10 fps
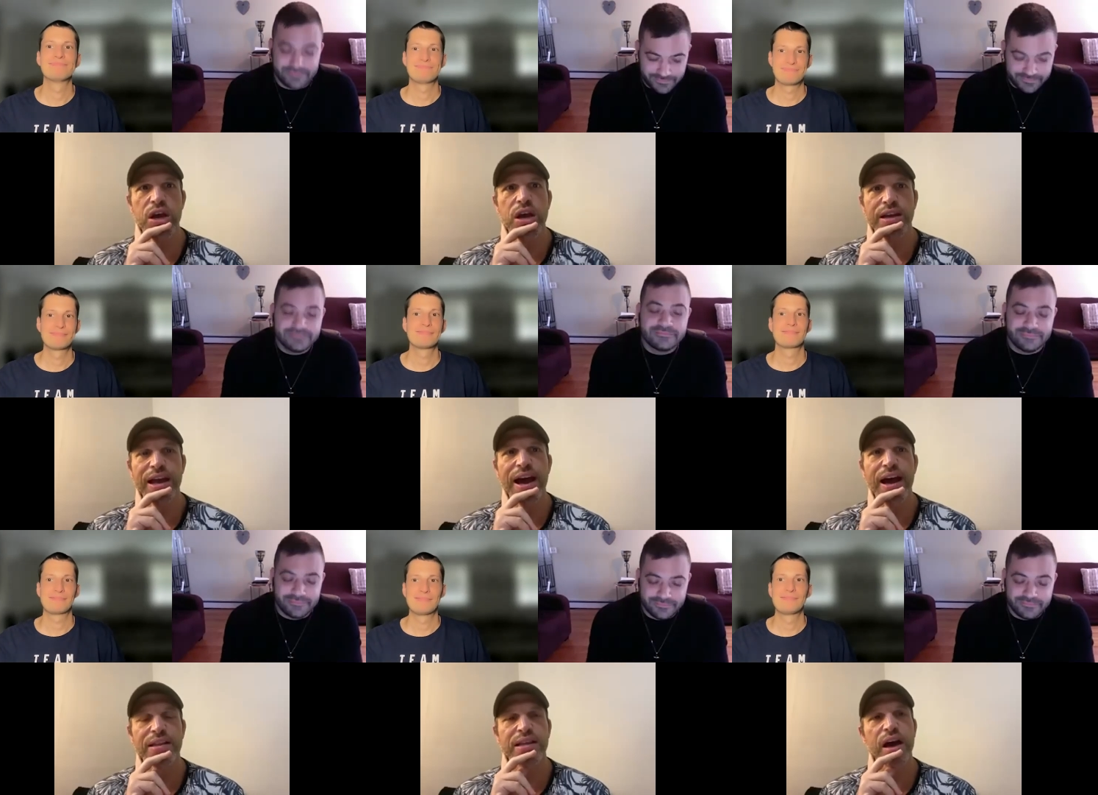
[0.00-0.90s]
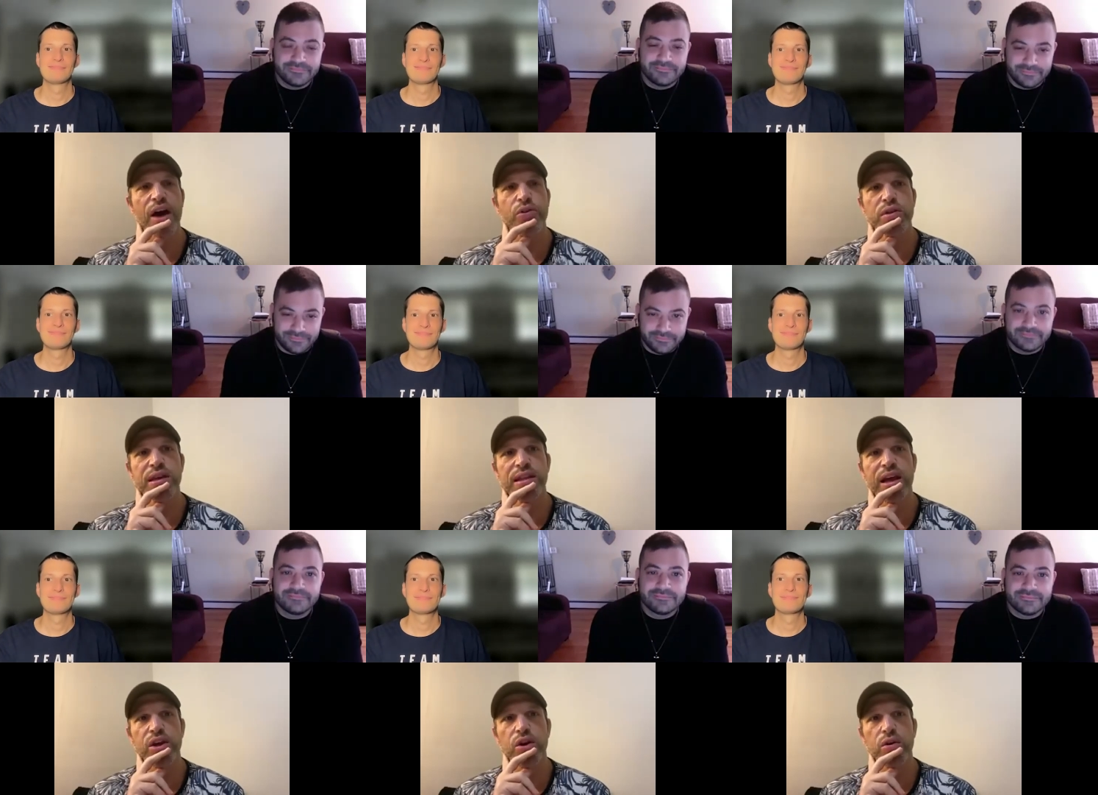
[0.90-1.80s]
Speaker 1: Yeah. The other thing that
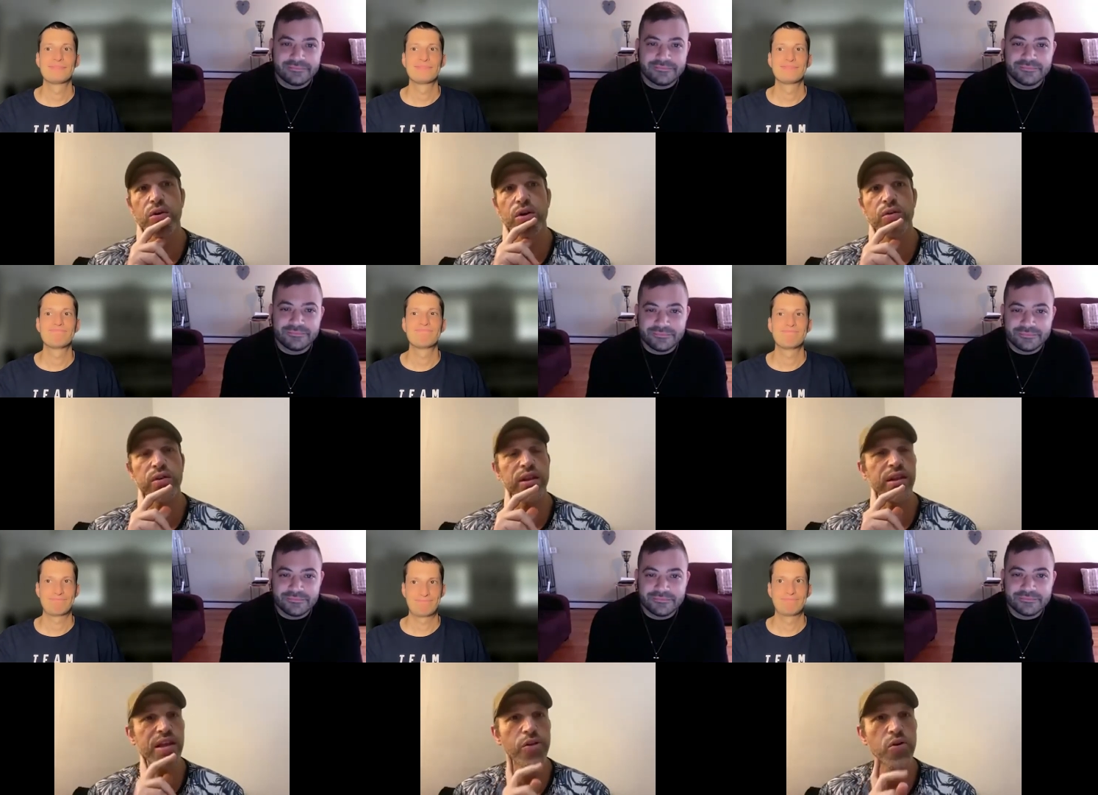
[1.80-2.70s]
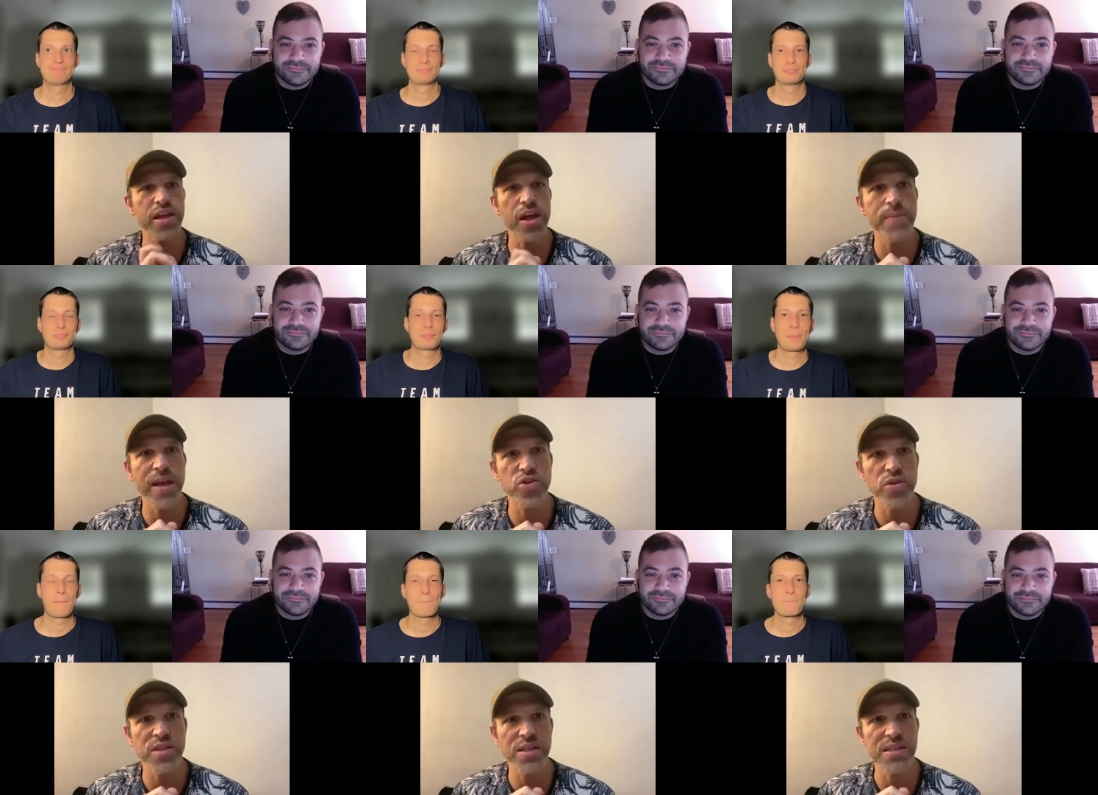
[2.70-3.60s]
the other thing I'll be interested
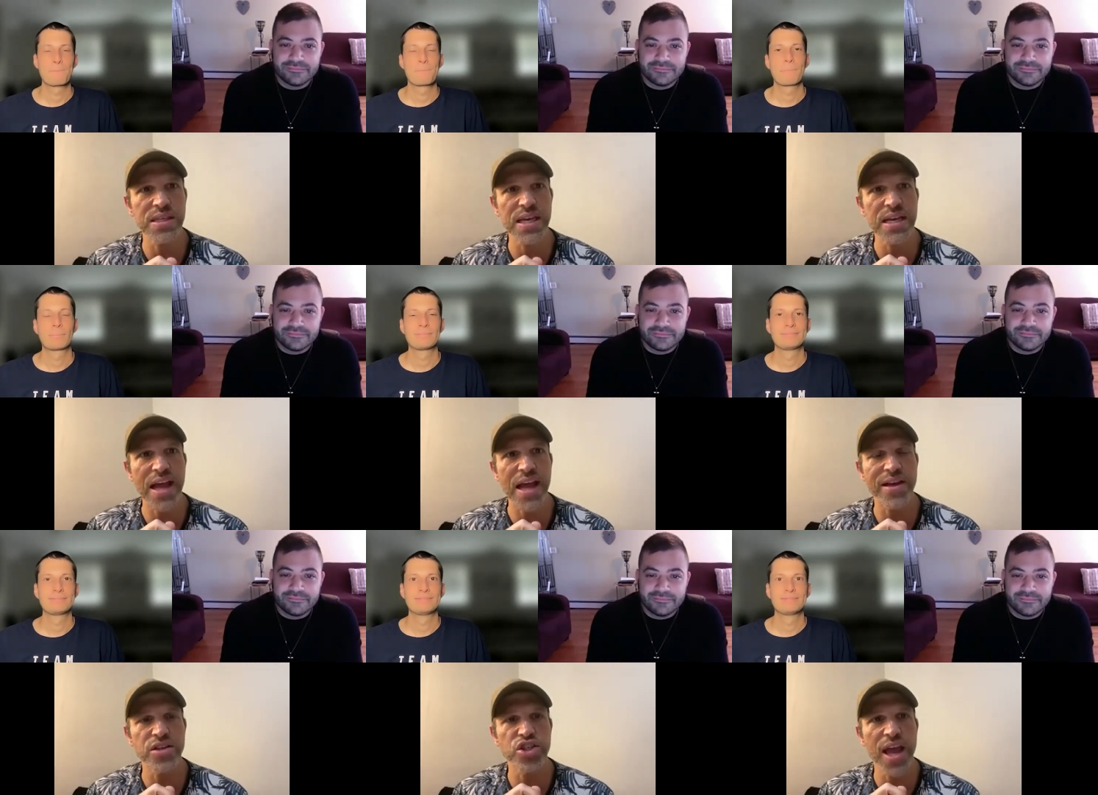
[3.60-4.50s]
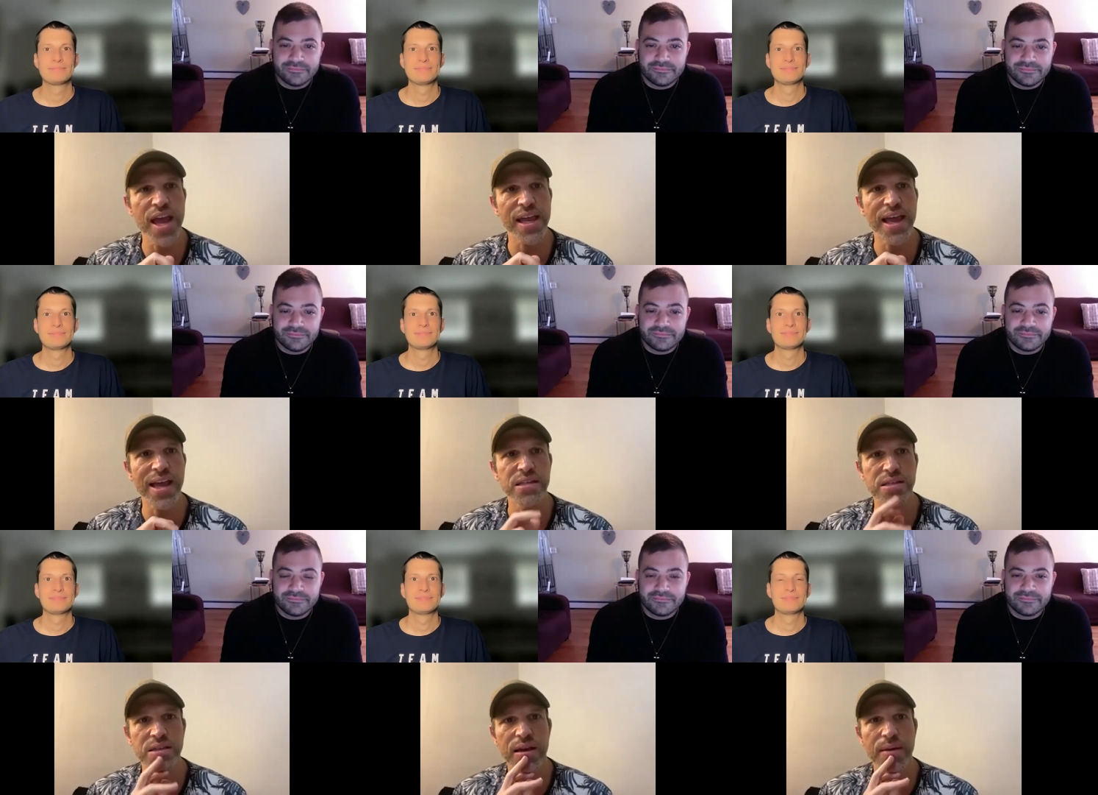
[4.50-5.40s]
to see now that Jag has
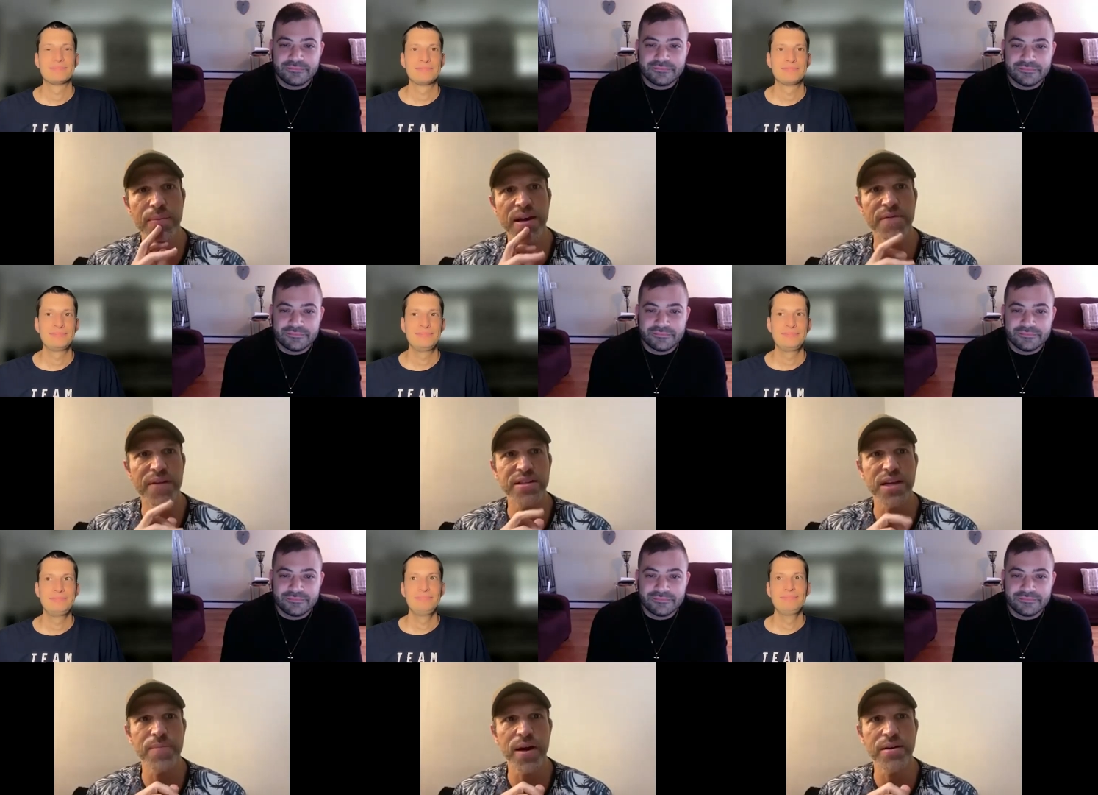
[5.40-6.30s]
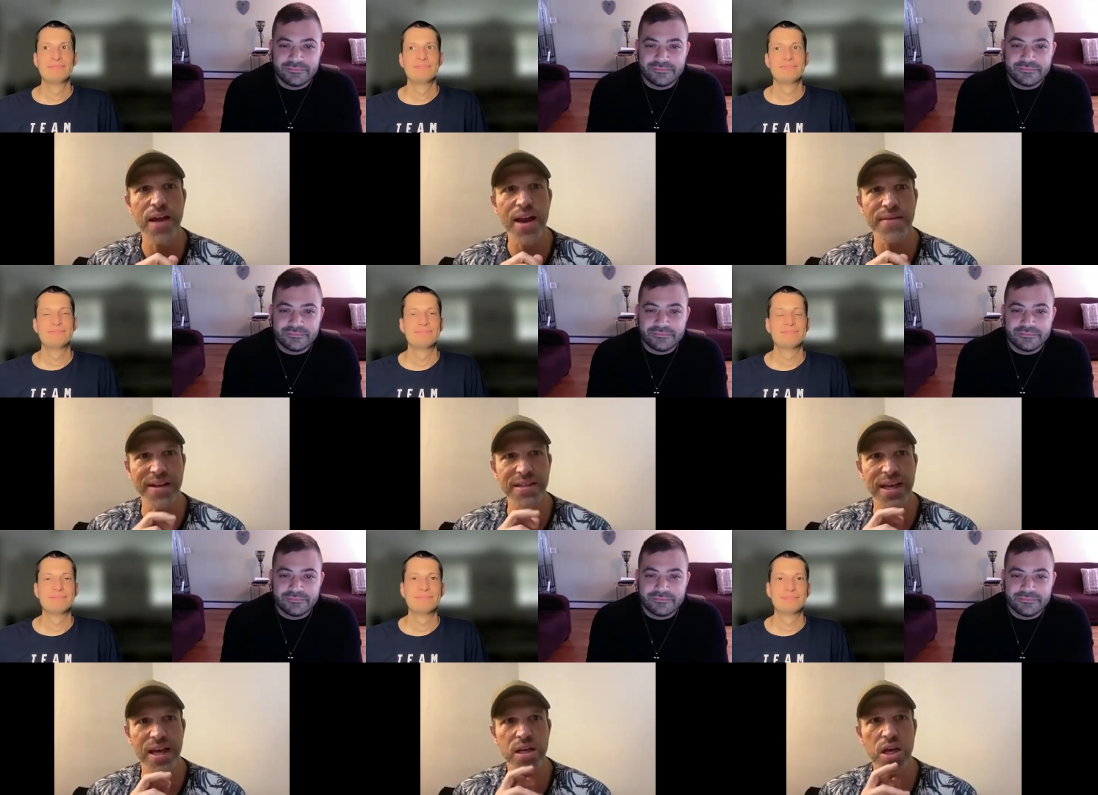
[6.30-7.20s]
been evicted, but not evicted,